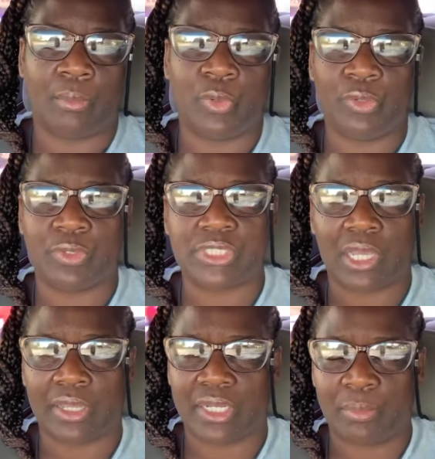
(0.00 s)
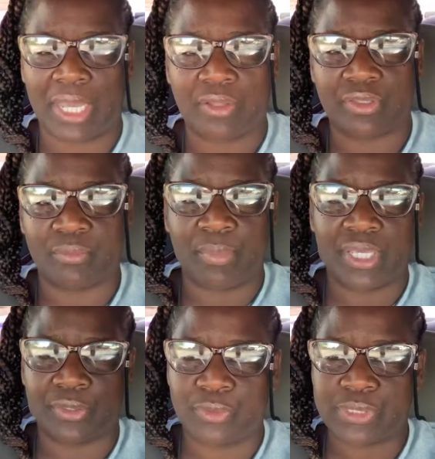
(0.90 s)
We were talking about the
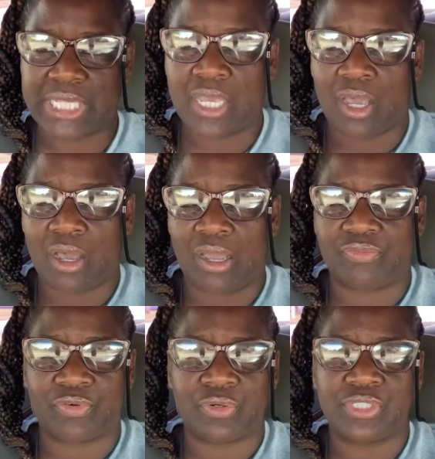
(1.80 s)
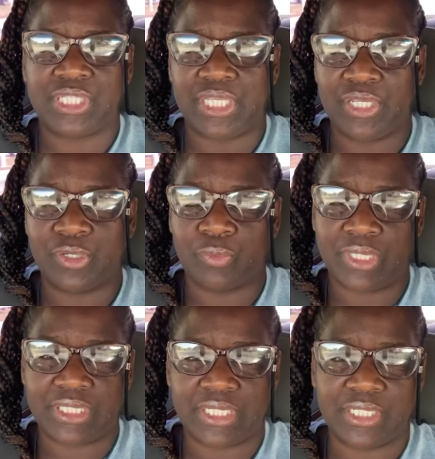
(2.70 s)
medals. Our first 2
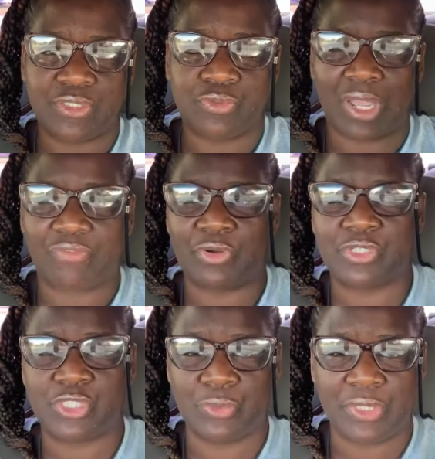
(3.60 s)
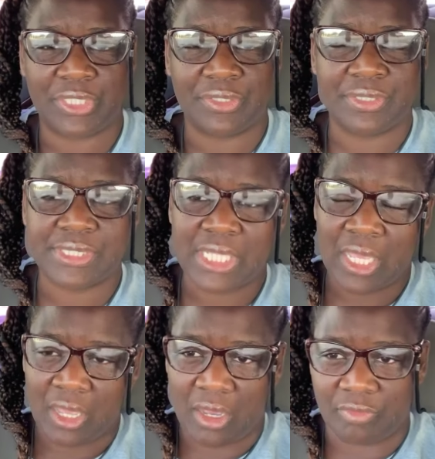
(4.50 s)
years
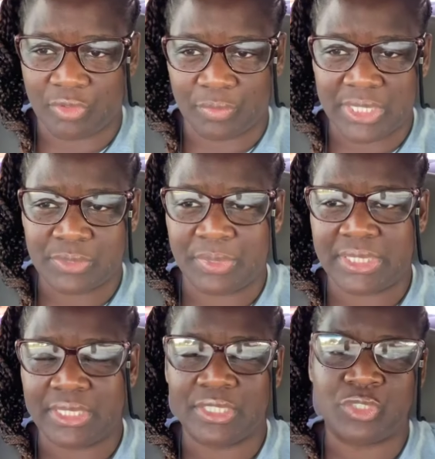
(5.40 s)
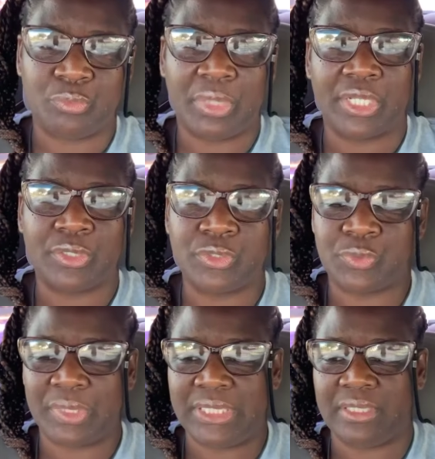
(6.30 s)
of the race, we did two medals.
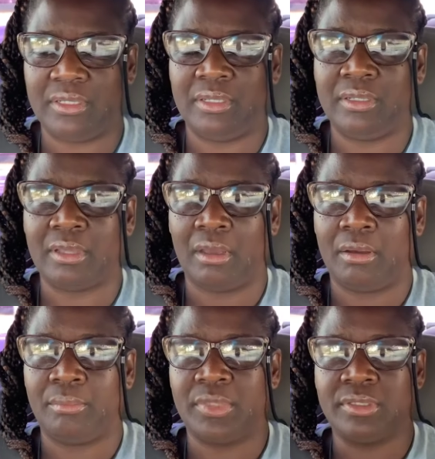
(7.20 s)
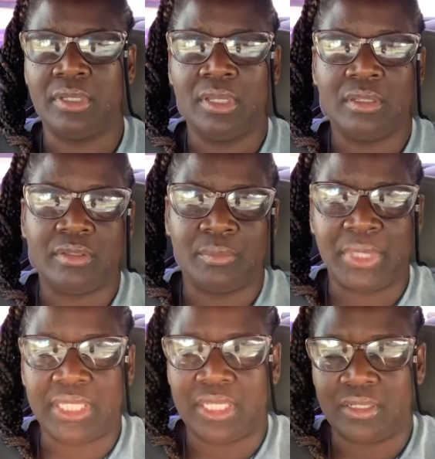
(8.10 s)
We did
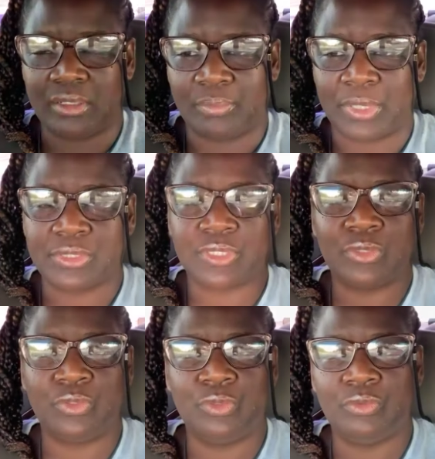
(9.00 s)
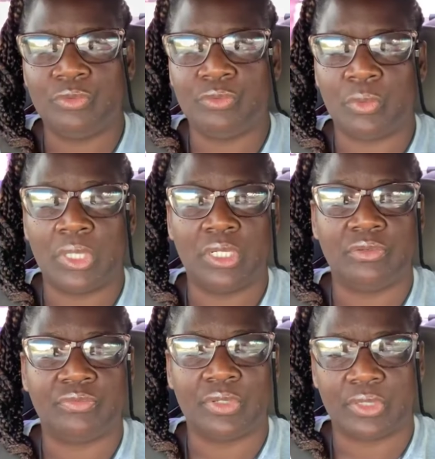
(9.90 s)
the person who won
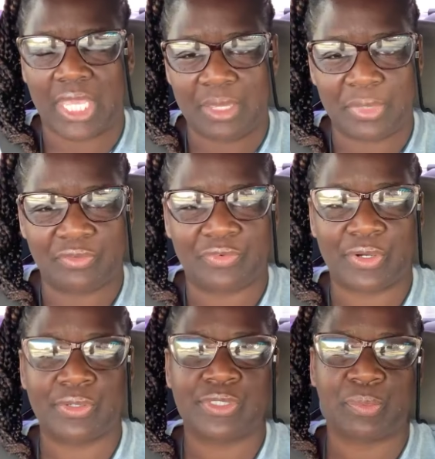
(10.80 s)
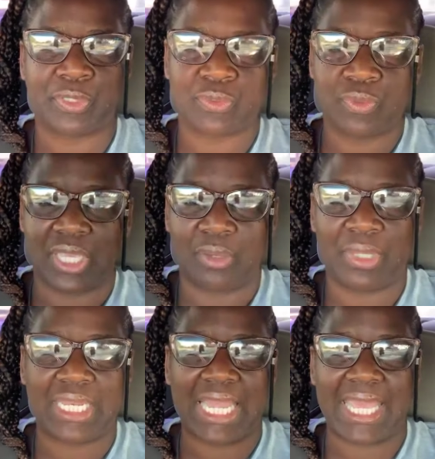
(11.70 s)
or came in first, the person who came
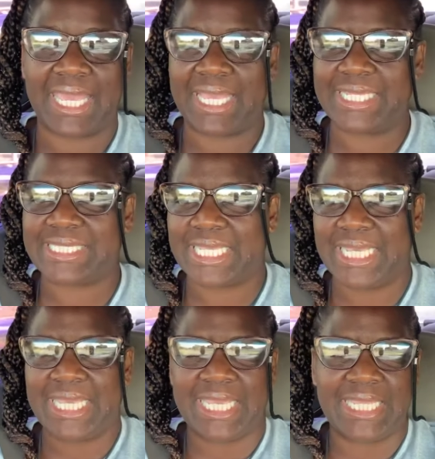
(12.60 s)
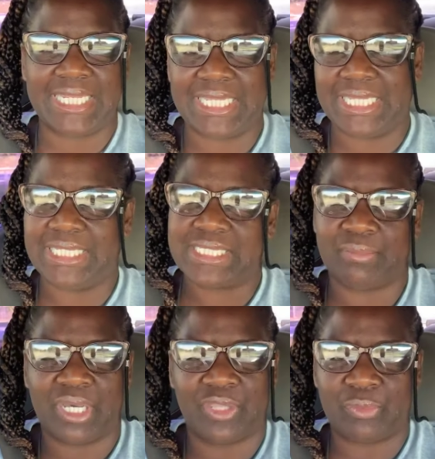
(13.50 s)
in last, and then
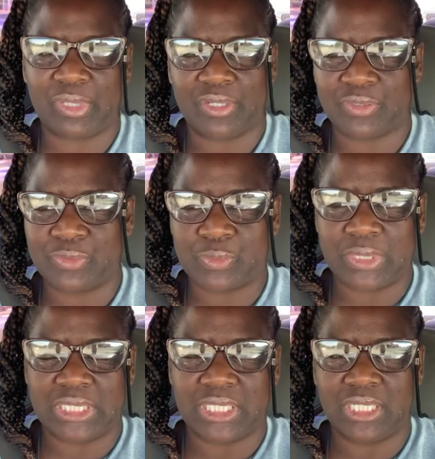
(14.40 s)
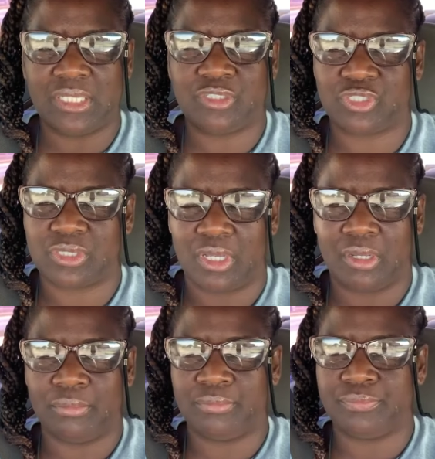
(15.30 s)
some other medals we did, just
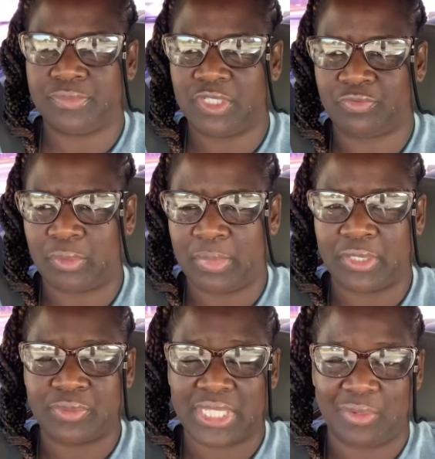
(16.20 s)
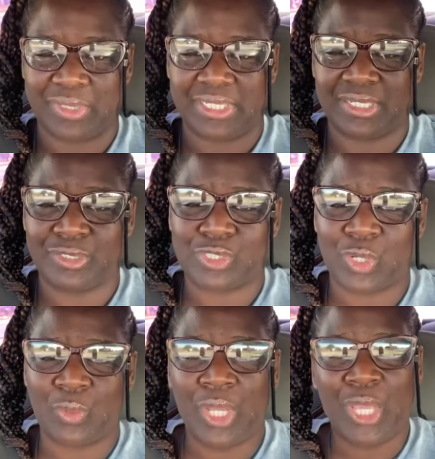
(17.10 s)
different medals that we did.
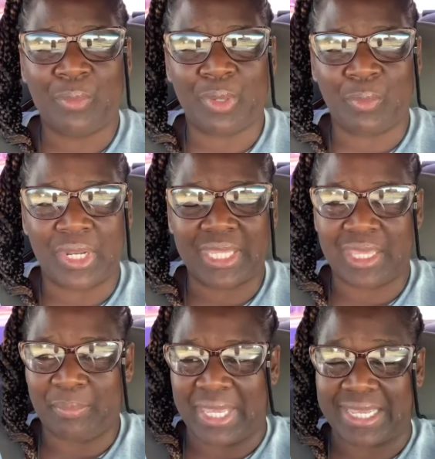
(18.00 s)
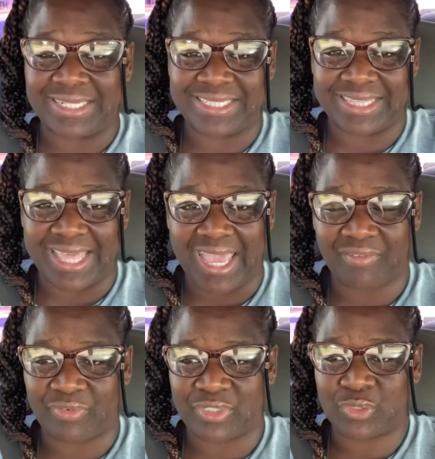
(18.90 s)
So we want to get back into
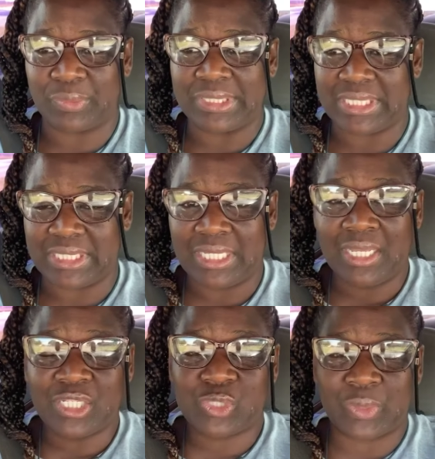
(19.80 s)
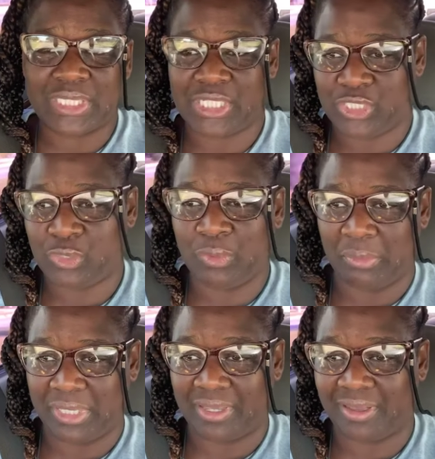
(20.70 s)
that for 2022
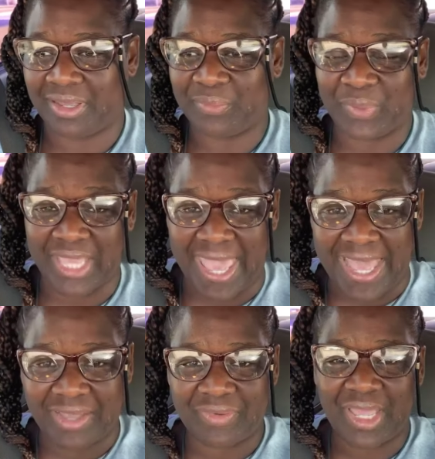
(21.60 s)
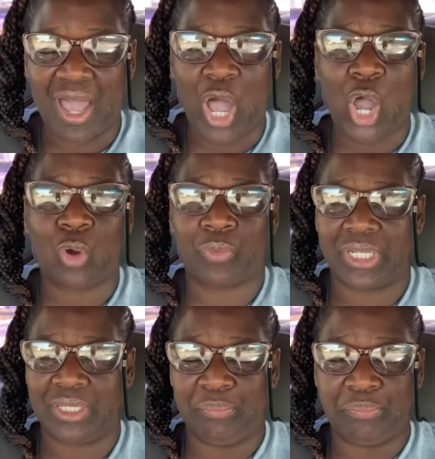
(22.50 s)
and beyond. We have
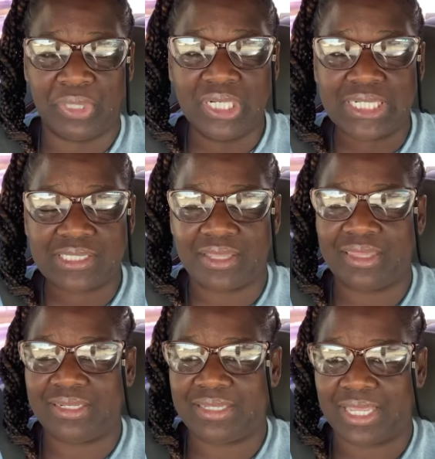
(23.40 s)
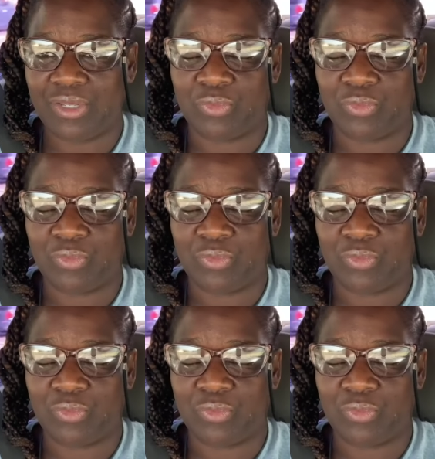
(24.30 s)
already booked the date.